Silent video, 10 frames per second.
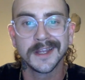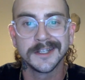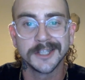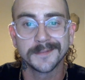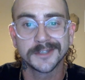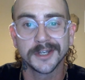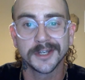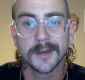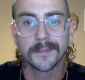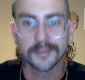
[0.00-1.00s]

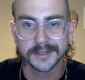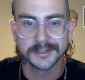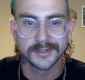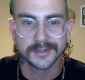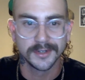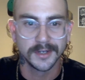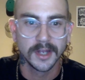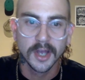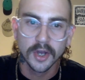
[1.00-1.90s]
Egyptian priesthood,